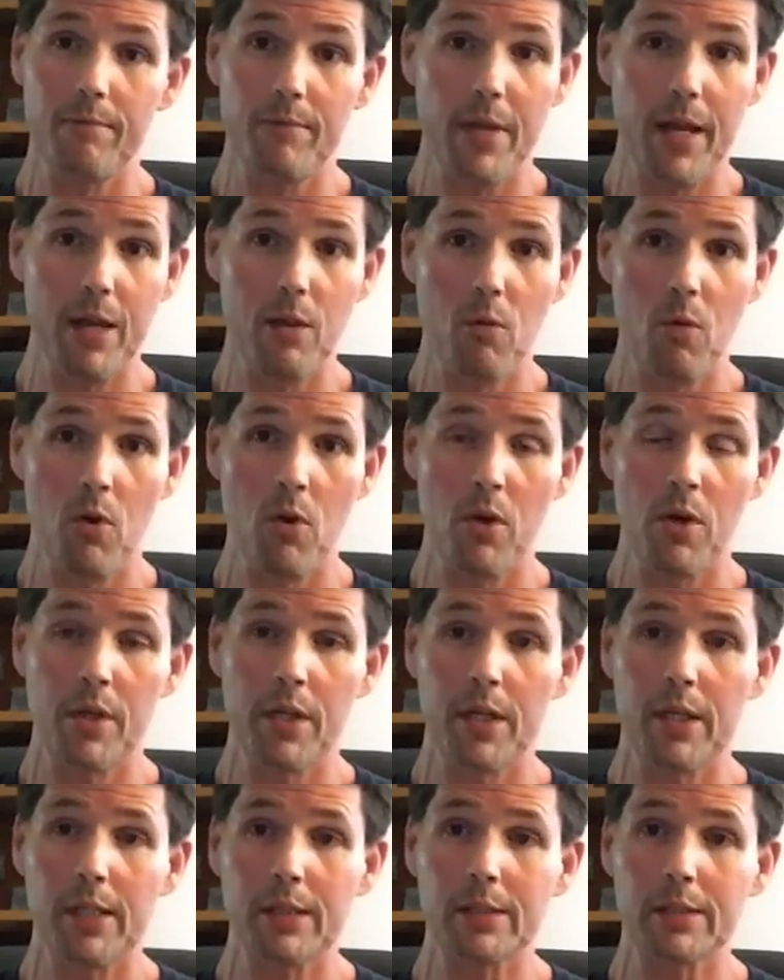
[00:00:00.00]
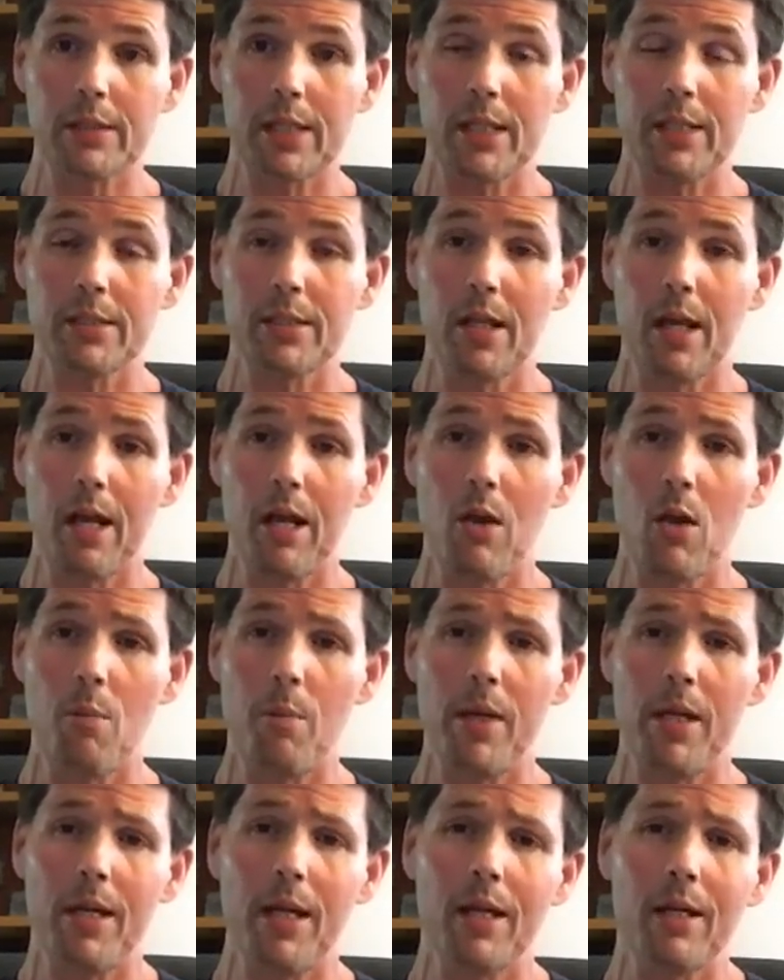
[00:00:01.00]
Day one, and sees
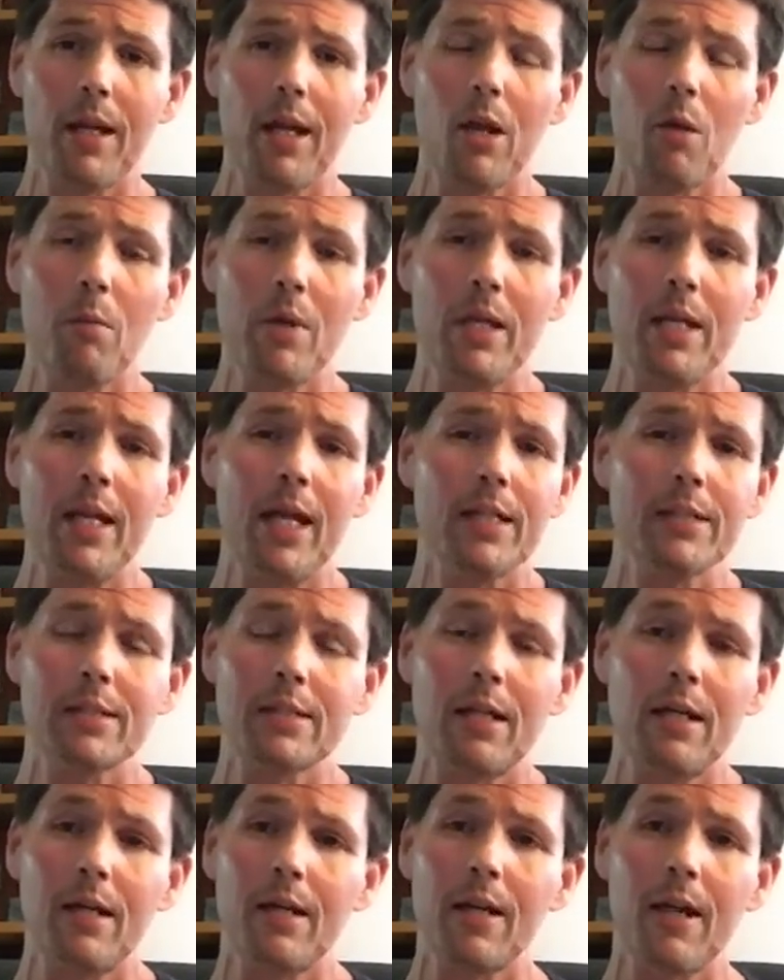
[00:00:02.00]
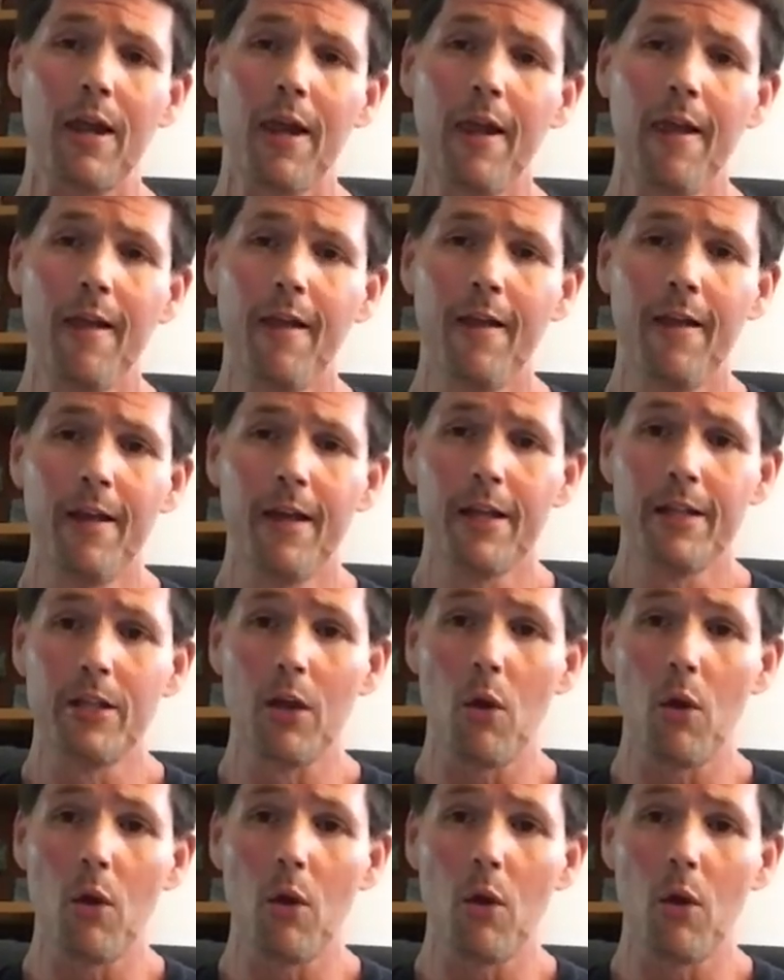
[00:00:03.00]
Naomi. Now, Naomi does not know